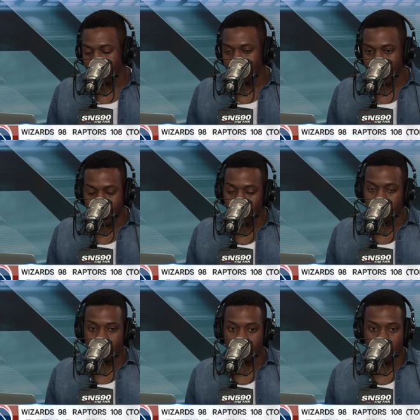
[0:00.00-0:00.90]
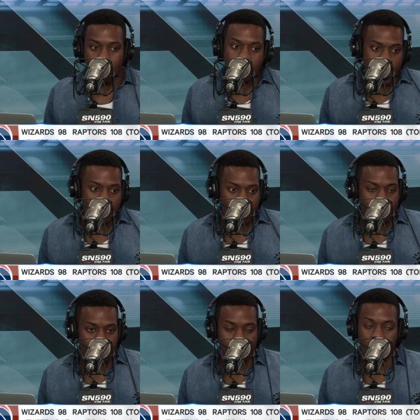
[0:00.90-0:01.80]
and they don't go that
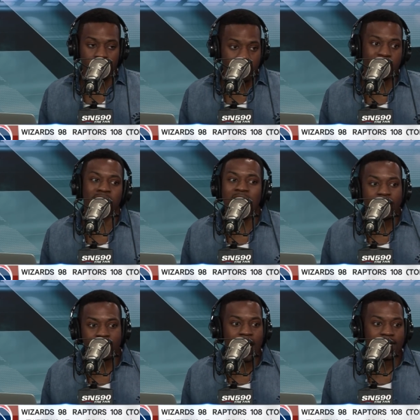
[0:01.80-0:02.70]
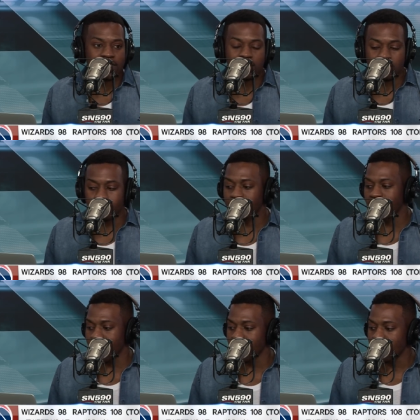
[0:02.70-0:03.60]
deep, so the other five guys that are going to
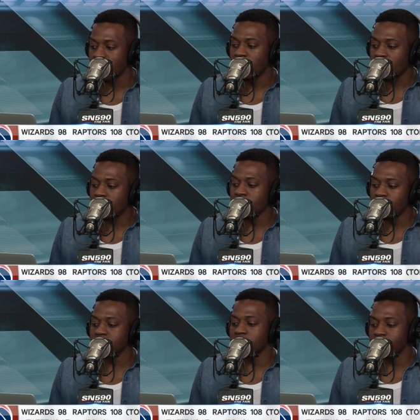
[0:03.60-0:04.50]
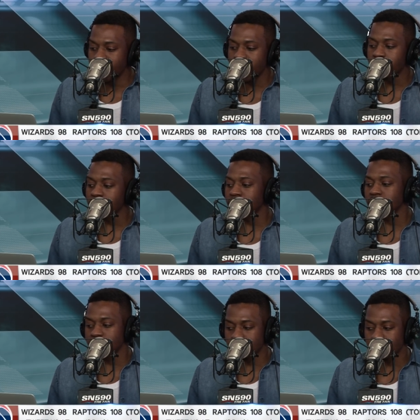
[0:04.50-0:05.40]
play mm-hmm. are going to be able
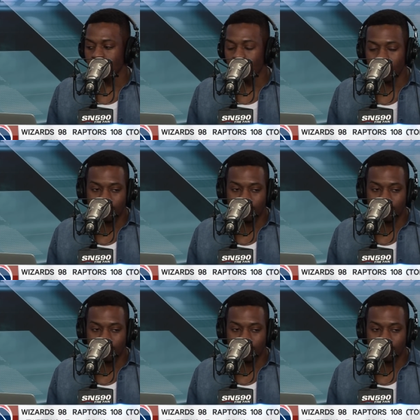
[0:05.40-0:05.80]
to score